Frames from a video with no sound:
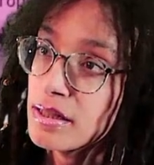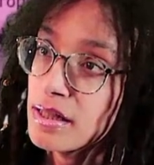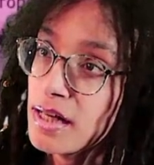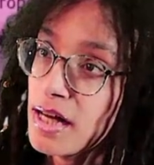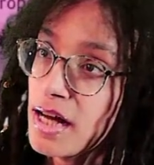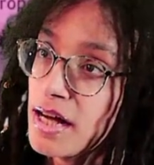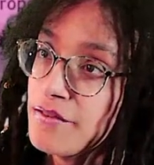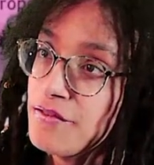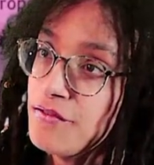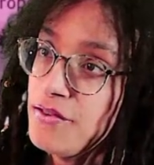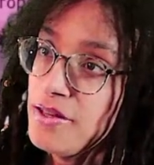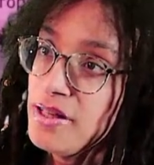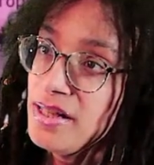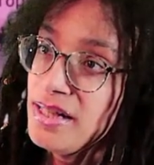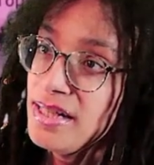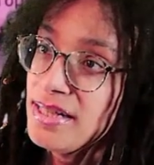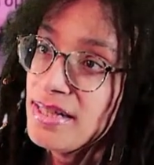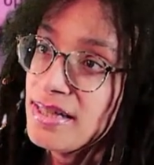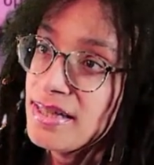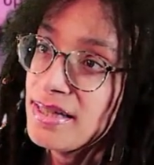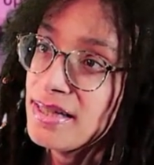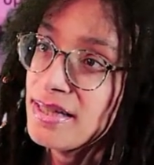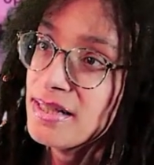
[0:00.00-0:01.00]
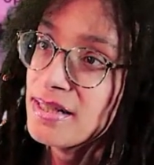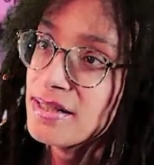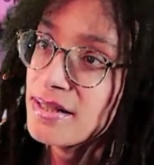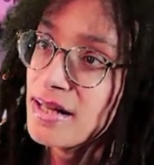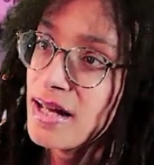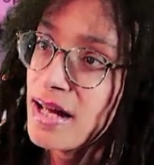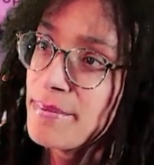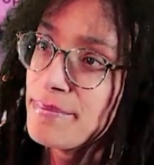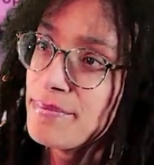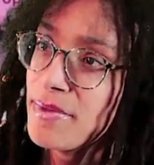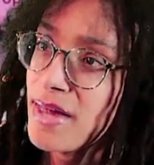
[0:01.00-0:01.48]
I feel like
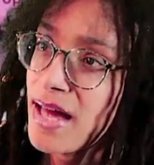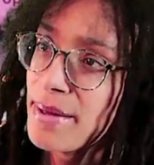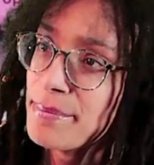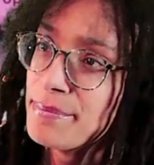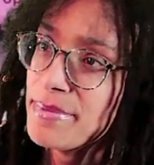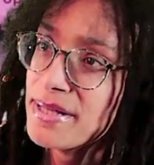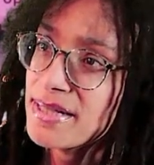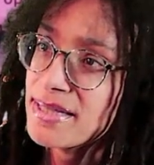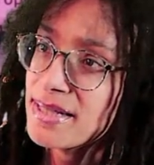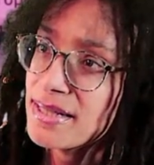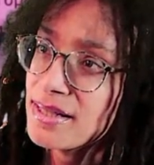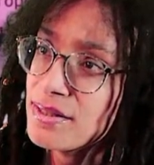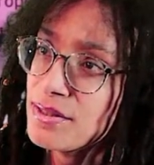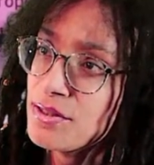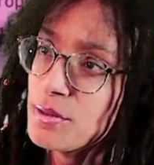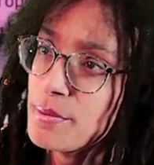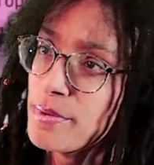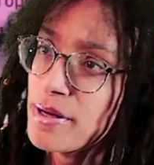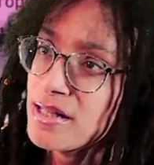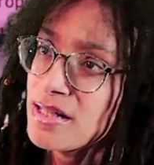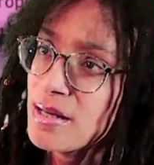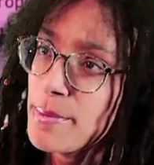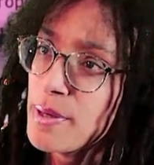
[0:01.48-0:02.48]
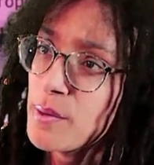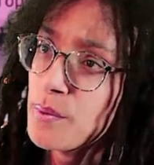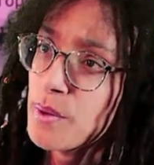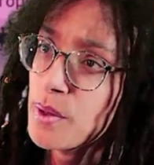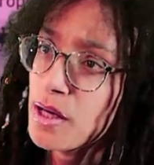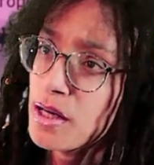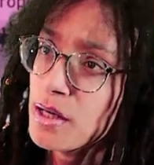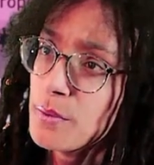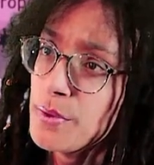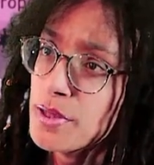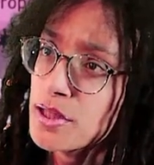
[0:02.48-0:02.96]
I'm not missing too much. I mean, we're
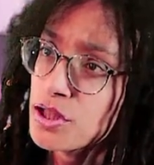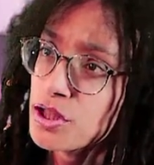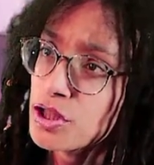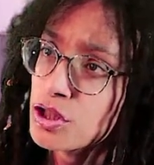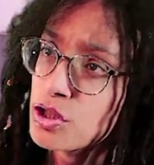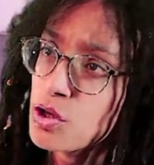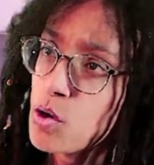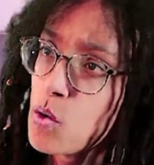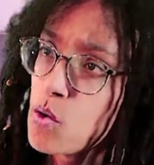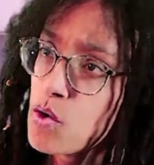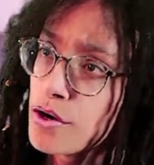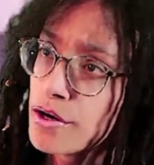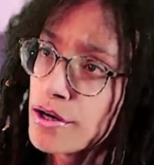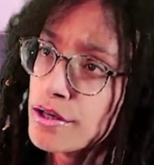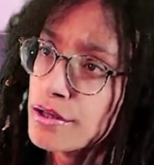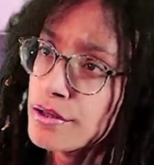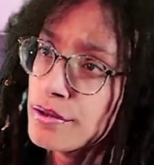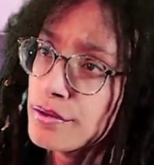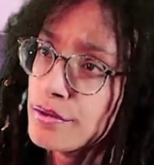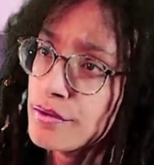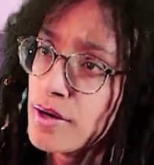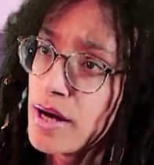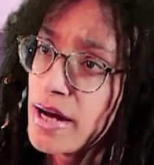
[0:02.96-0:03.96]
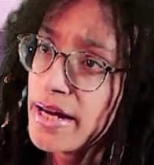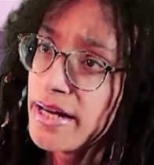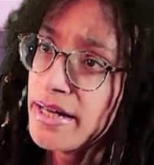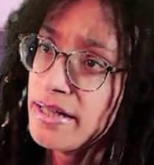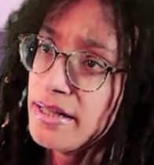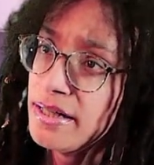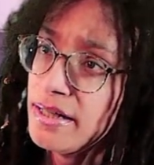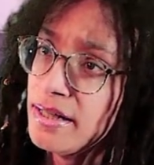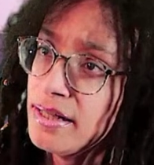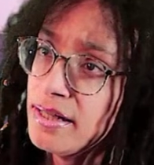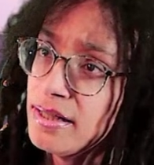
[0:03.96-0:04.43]
gonna want score, right?
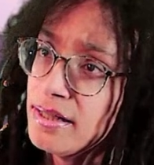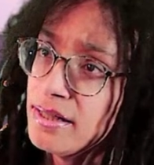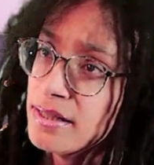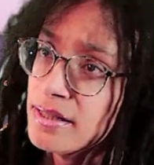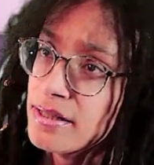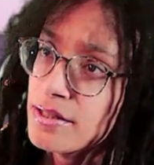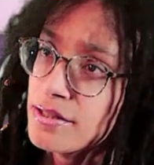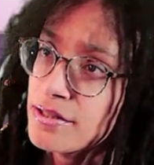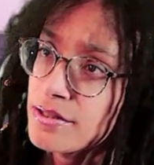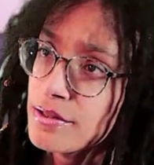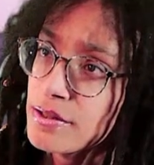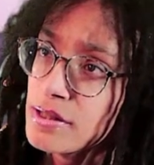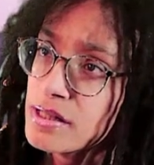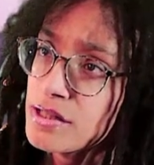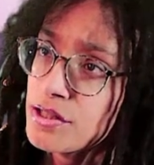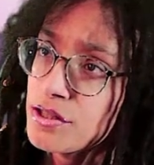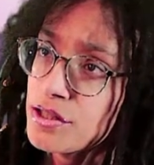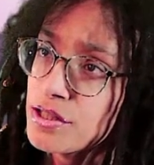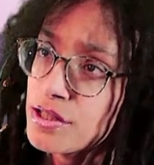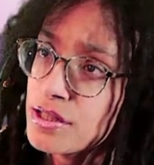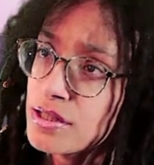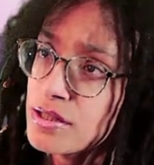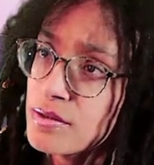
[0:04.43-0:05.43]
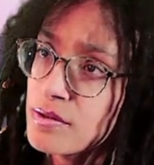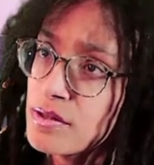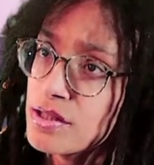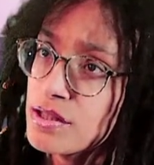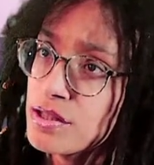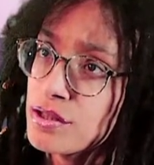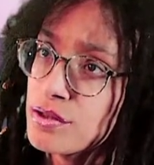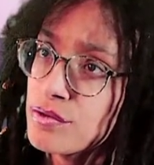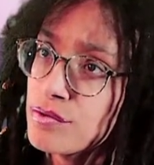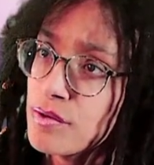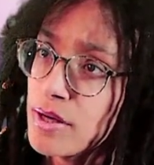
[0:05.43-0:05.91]
So let's
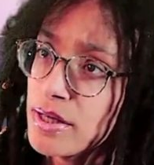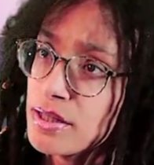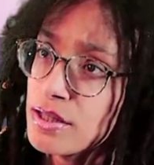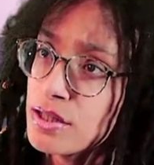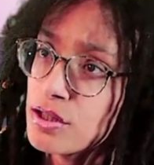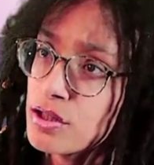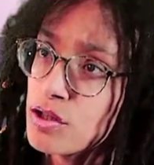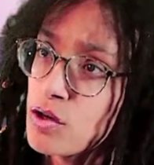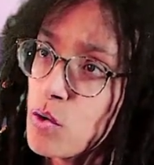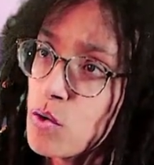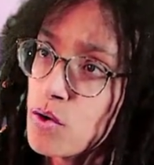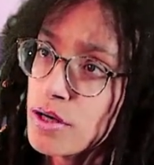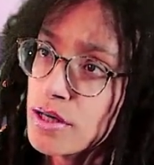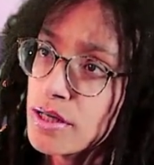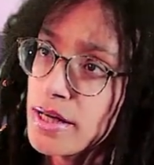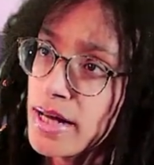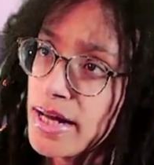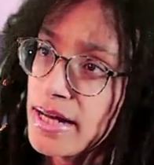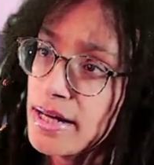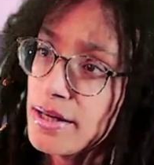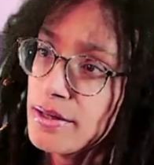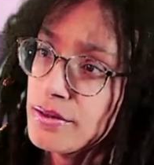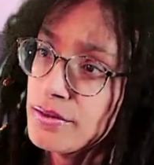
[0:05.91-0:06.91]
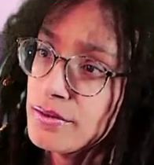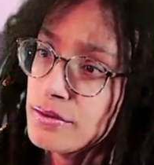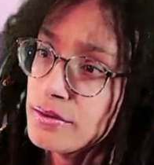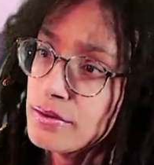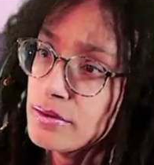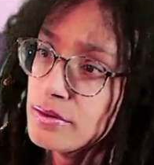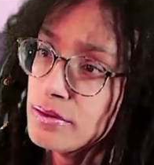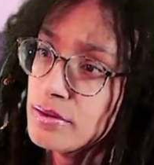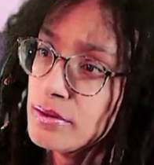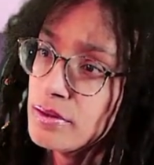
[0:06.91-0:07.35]
just write score down.